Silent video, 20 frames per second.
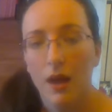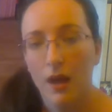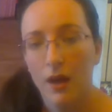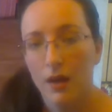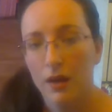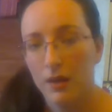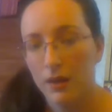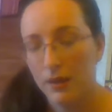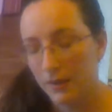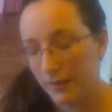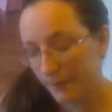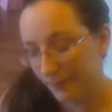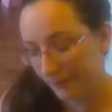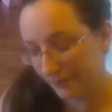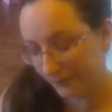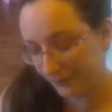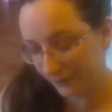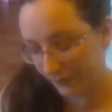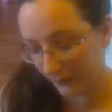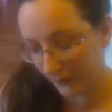
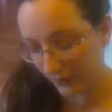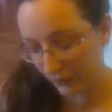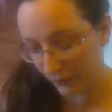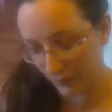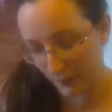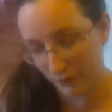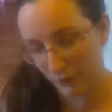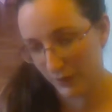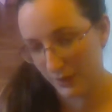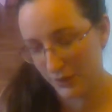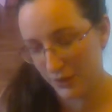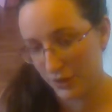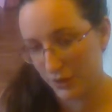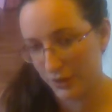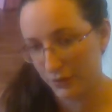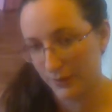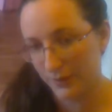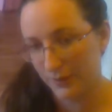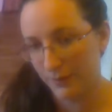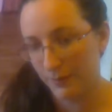So I'm really just
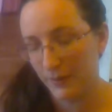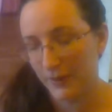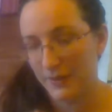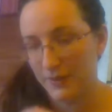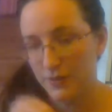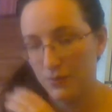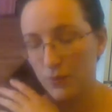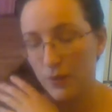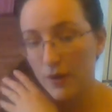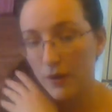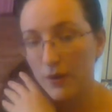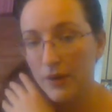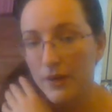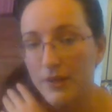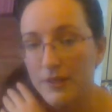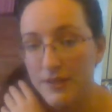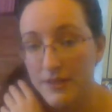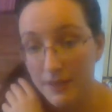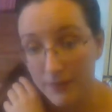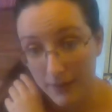doing the bits where
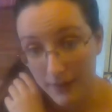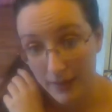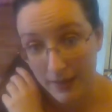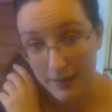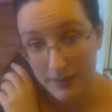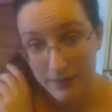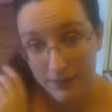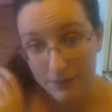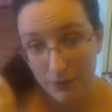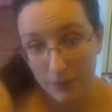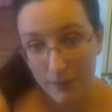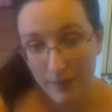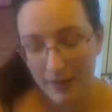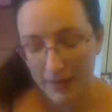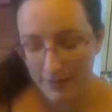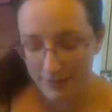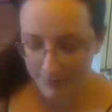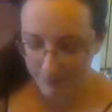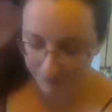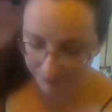it deviates from
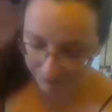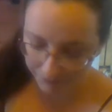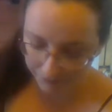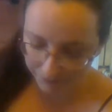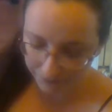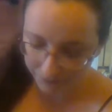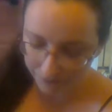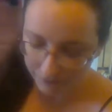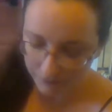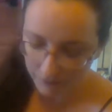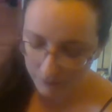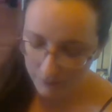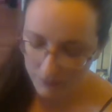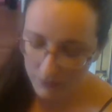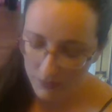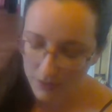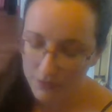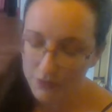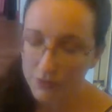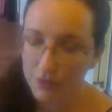that.
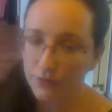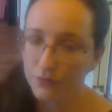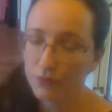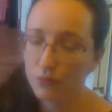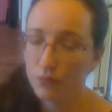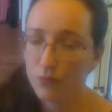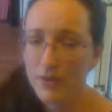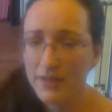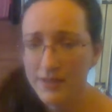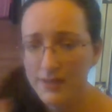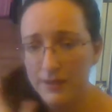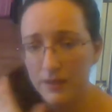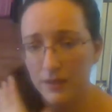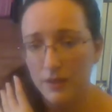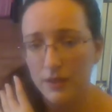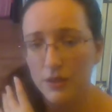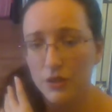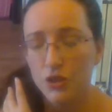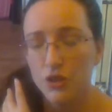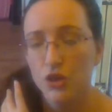So for
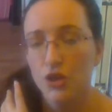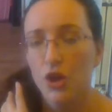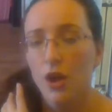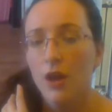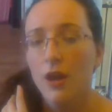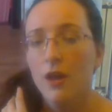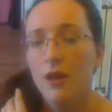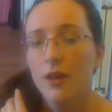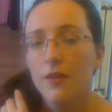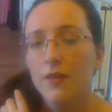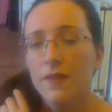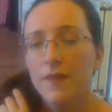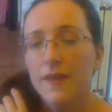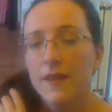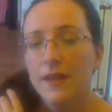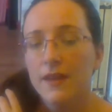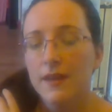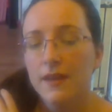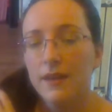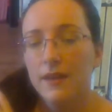research,
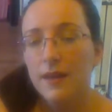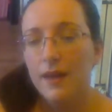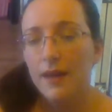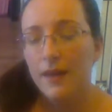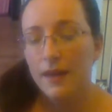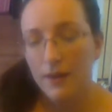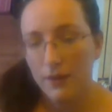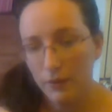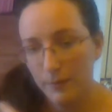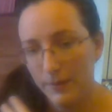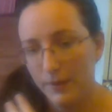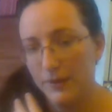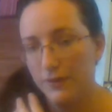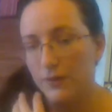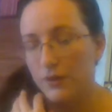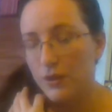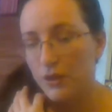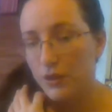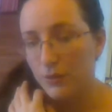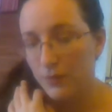the helmet
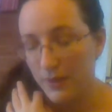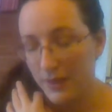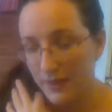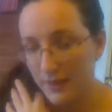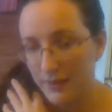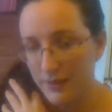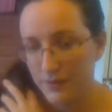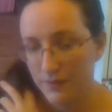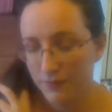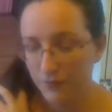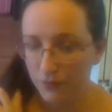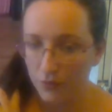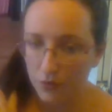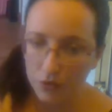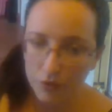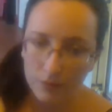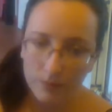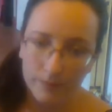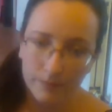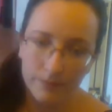that you get
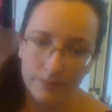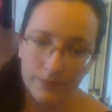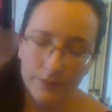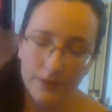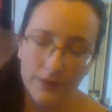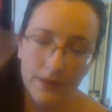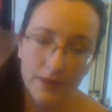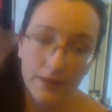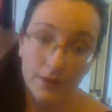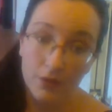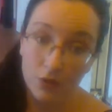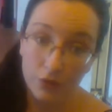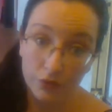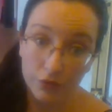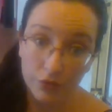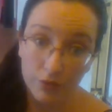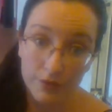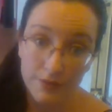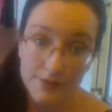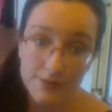from the
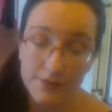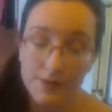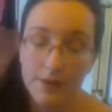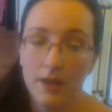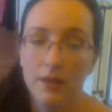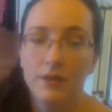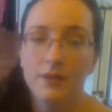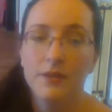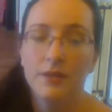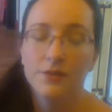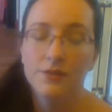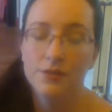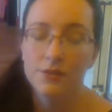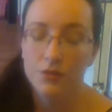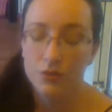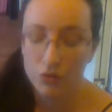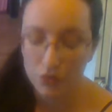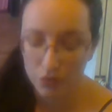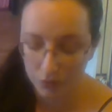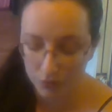Nosceros does
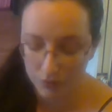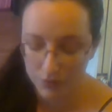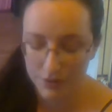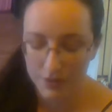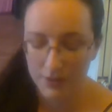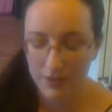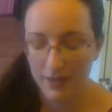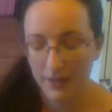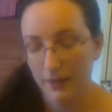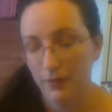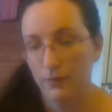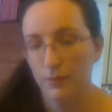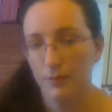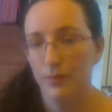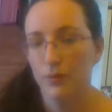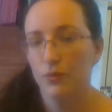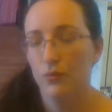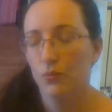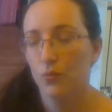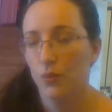not help
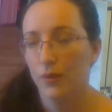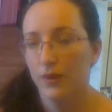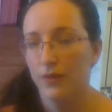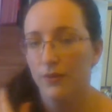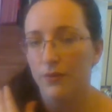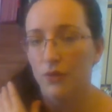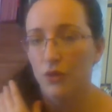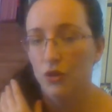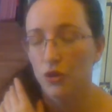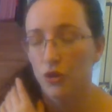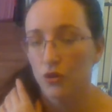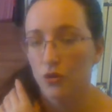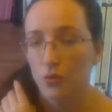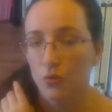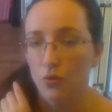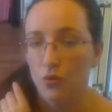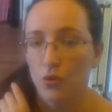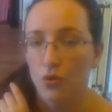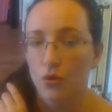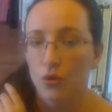with
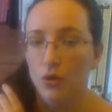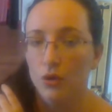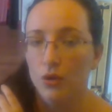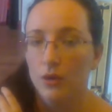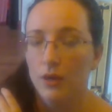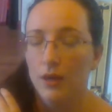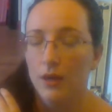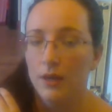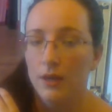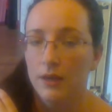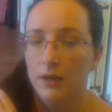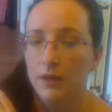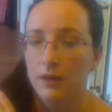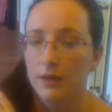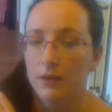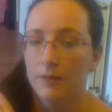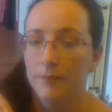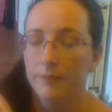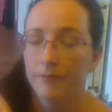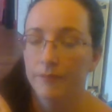your
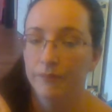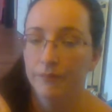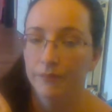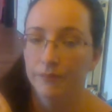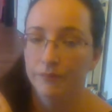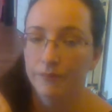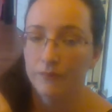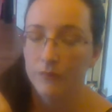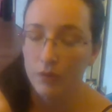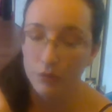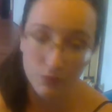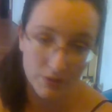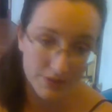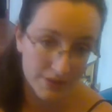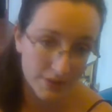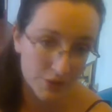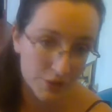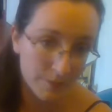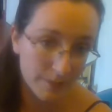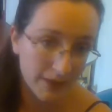
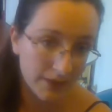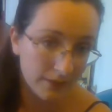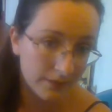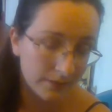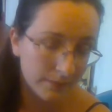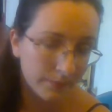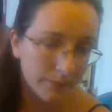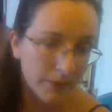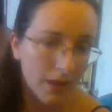research needs.